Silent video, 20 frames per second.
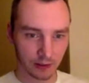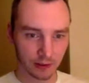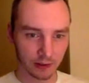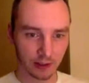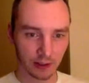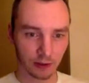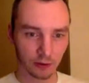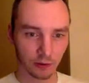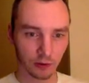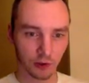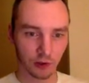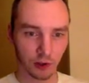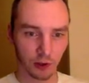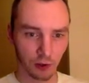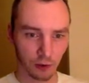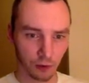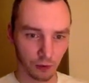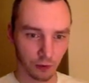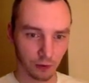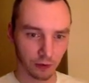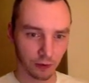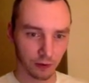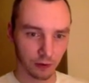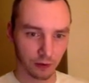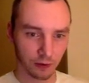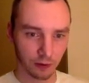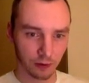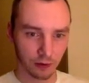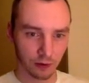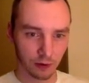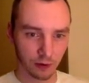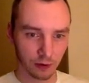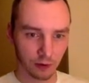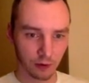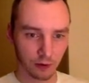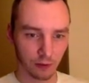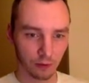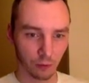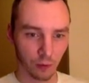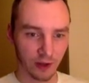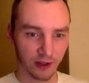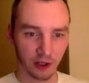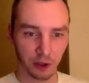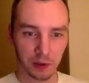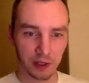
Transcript: tells you whether you